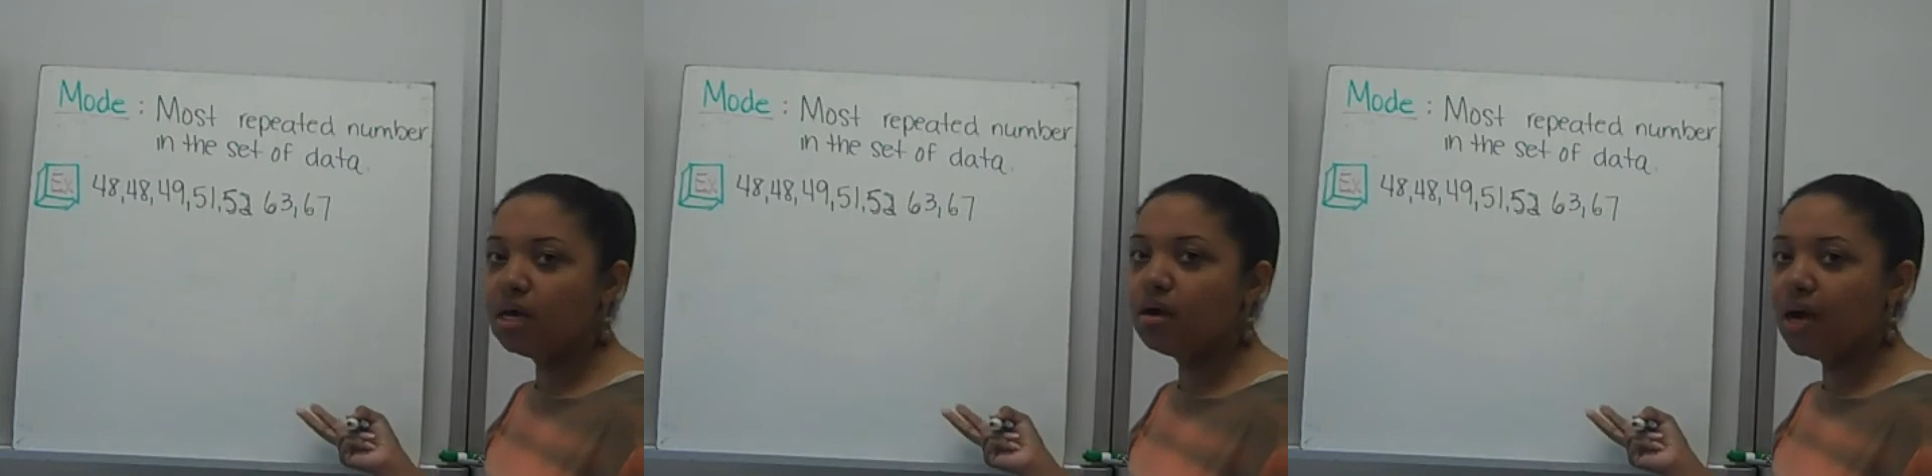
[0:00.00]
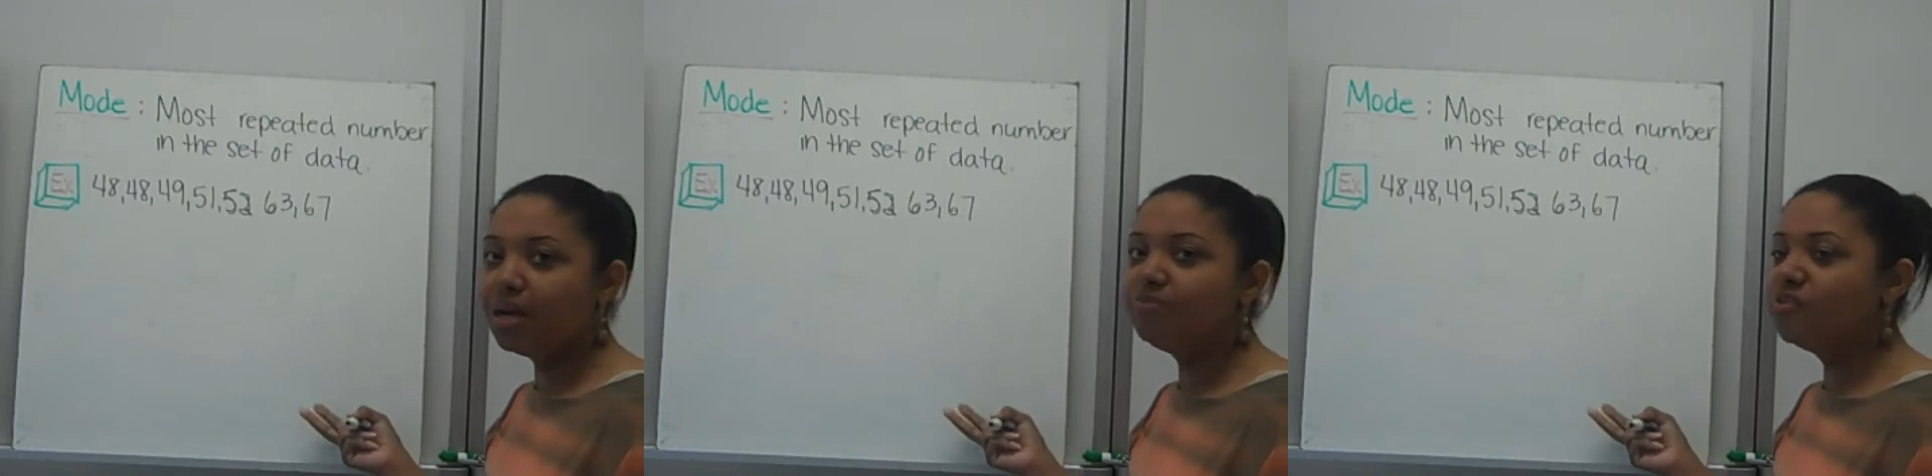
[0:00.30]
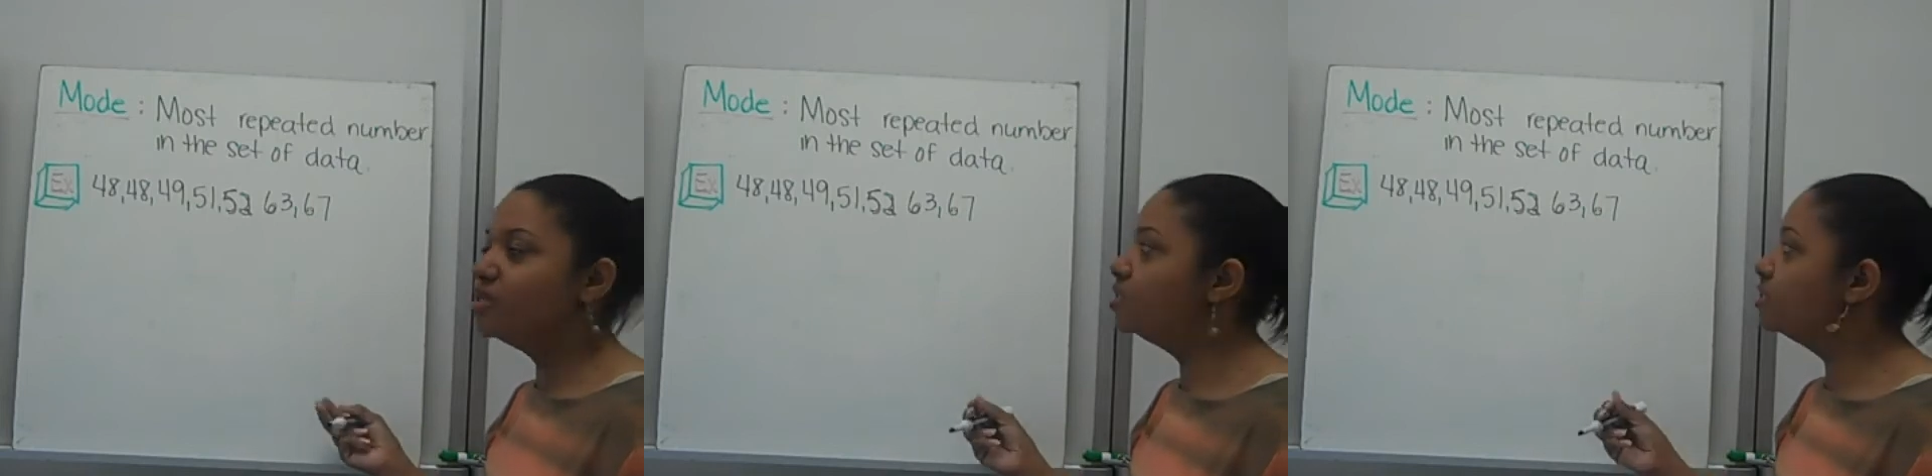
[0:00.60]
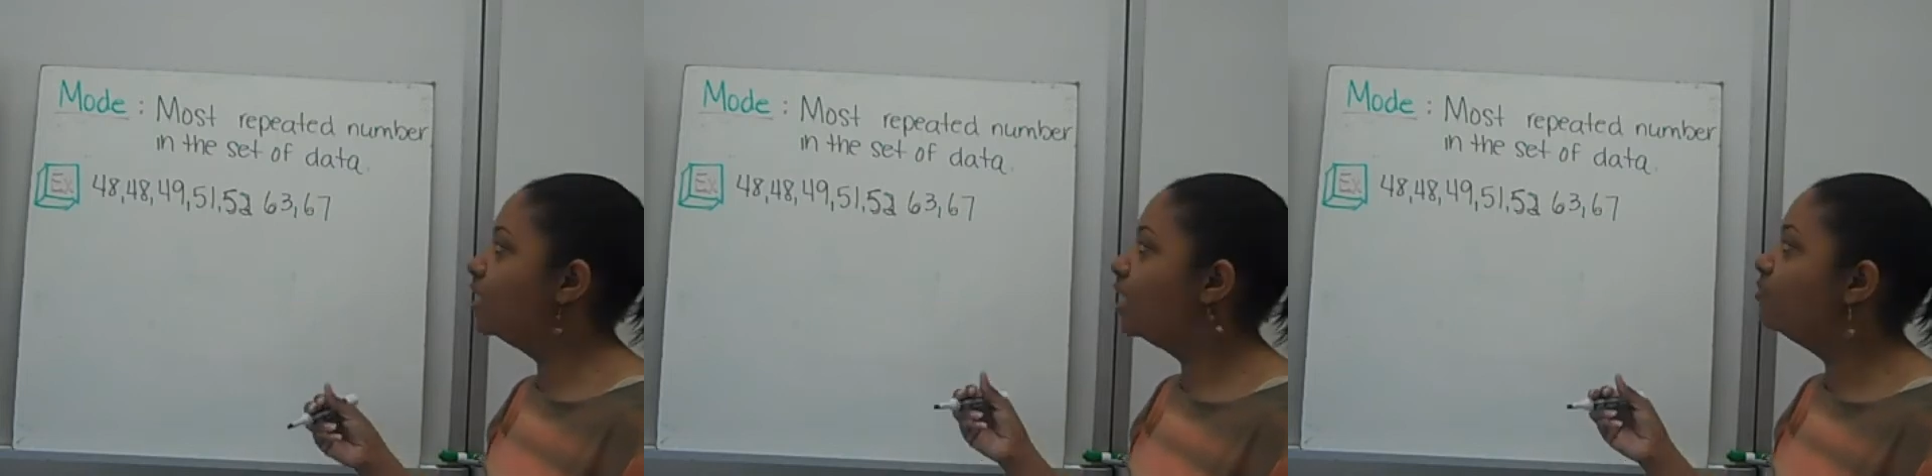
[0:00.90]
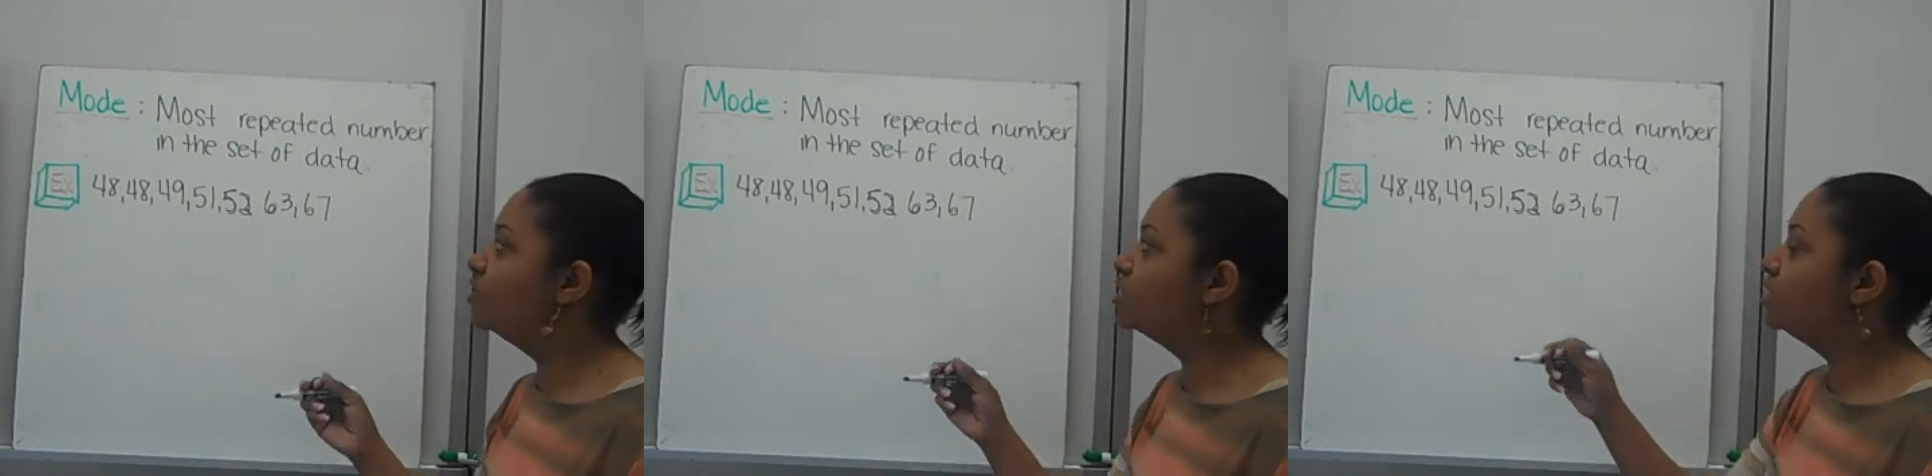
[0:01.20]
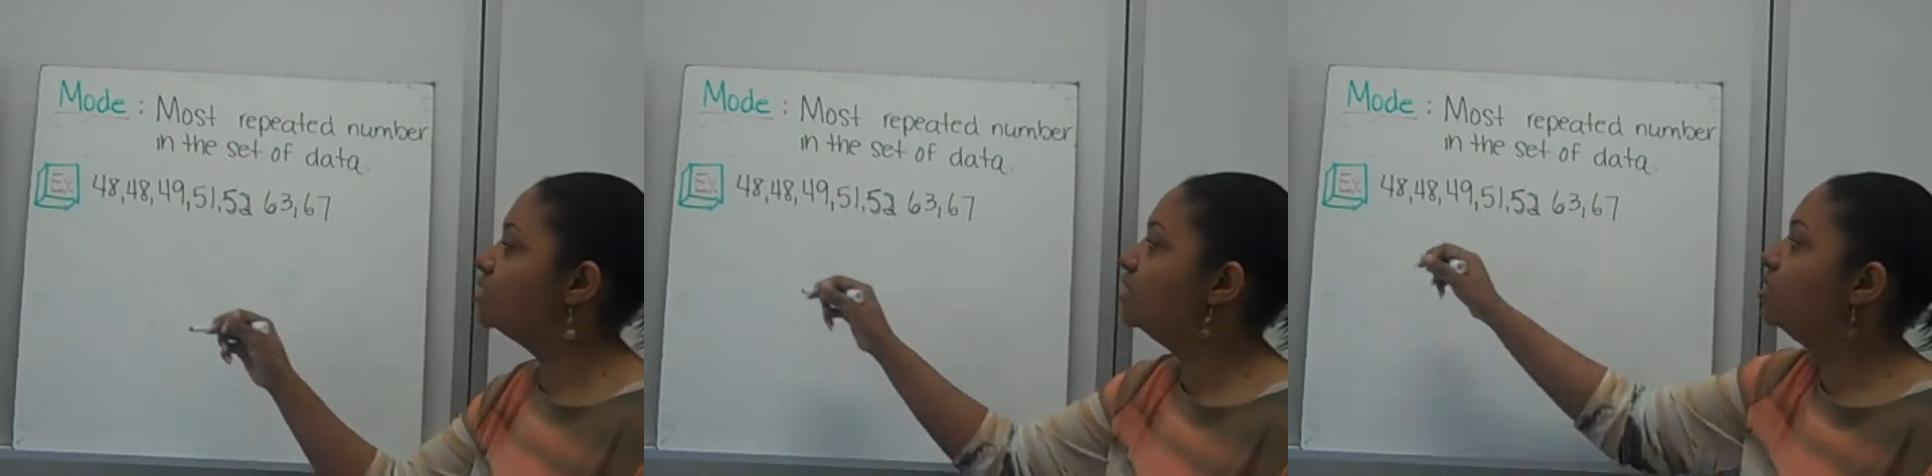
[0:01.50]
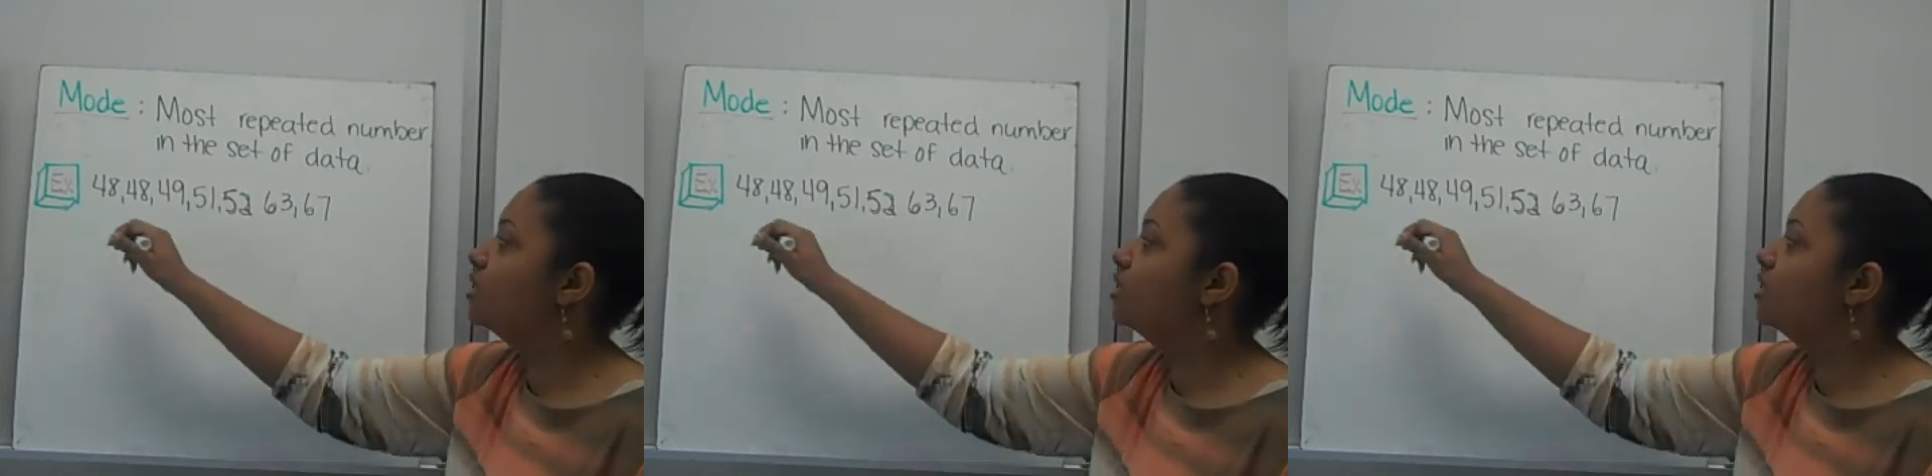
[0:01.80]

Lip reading: obviously see